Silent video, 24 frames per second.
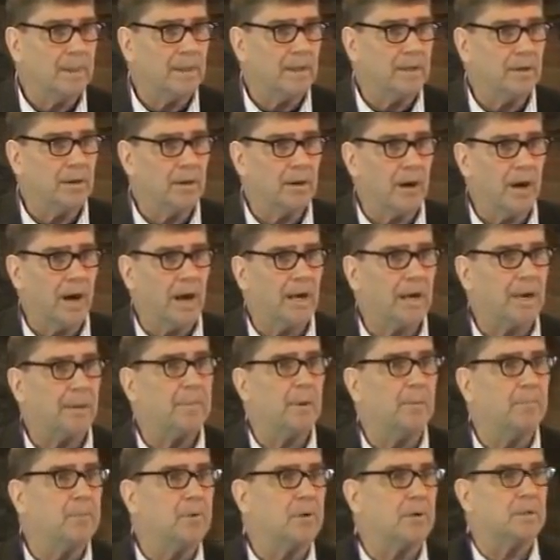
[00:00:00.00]
You know, oh, I got
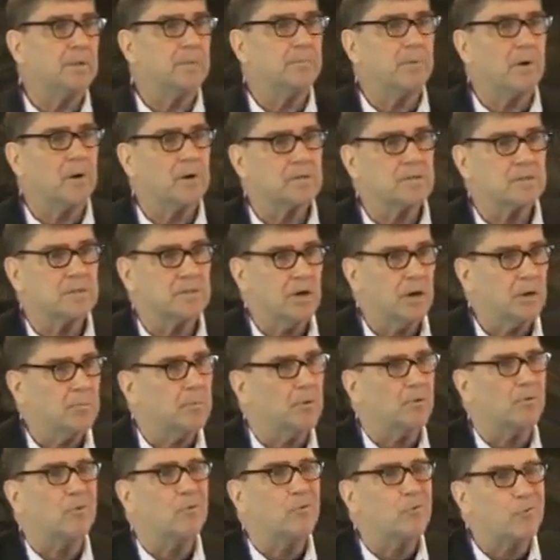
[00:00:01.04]
my book in the Barnes and
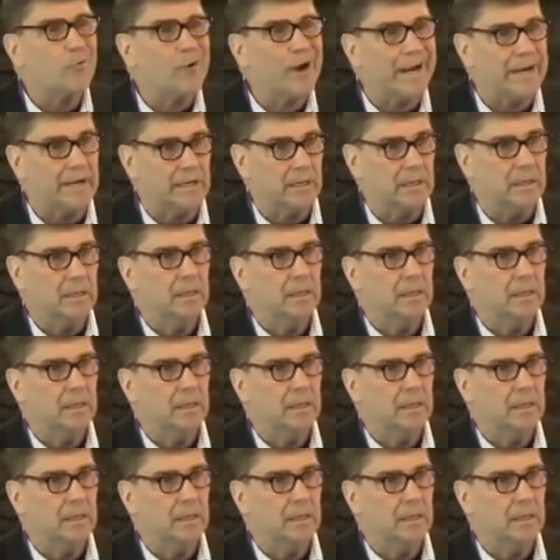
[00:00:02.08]
Noble. Great.